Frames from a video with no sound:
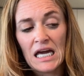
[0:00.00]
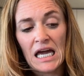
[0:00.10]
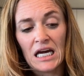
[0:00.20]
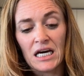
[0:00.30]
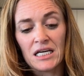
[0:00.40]

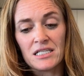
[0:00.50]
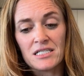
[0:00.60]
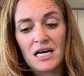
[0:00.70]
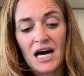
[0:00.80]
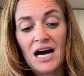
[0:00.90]

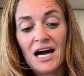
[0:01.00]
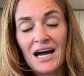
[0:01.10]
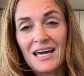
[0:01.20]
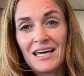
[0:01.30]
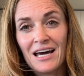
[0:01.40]
And
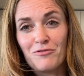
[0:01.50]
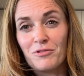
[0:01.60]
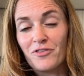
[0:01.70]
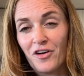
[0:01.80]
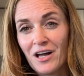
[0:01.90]
I have
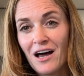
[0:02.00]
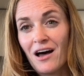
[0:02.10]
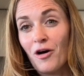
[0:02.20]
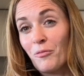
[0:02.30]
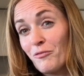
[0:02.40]
been very
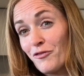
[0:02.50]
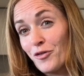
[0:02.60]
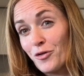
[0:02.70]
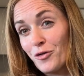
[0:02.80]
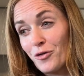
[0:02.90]

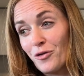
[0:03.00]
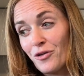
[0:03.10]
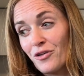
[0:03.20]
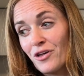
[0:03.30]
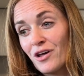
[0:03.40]

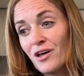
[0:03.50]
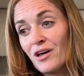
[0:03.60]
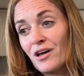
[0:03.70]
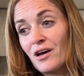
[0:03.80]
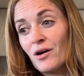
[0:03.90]
helpful,
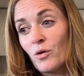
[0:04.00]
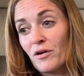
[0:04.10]
or